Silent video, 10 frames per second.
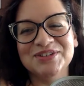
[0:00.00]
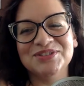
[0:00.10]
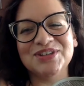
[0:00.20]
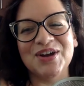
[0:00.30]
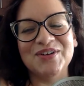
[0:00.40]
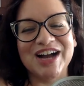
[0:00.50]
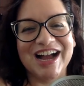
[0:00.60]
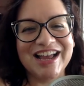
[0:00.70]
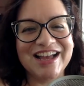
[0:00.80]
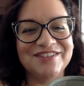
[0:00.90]
So
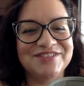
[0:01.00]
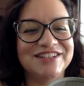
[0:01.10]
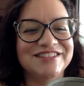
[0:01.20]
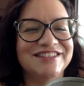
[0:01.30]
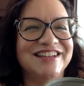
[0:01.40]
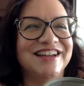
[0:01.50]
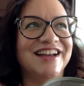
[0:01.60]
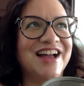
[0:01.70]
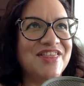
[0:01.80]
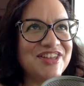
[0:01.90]
I have a
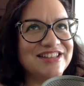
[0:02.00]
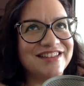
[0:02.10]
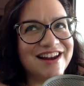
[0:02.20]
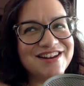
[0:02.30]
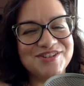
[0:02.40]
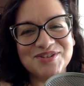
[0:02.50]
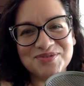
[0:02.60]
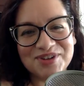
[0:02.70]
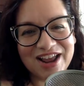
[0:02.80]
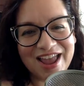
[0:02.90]
thing that I
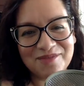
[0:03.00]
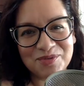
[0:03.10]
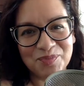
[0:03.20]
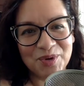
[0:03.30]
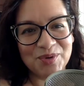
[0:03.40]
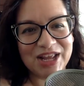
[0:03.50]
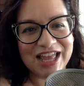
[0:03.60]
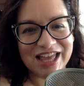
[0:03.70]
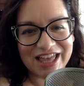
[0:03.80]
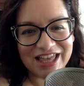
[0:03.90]
do when I have a broody
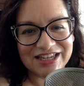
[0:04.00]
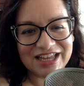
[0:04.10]
hen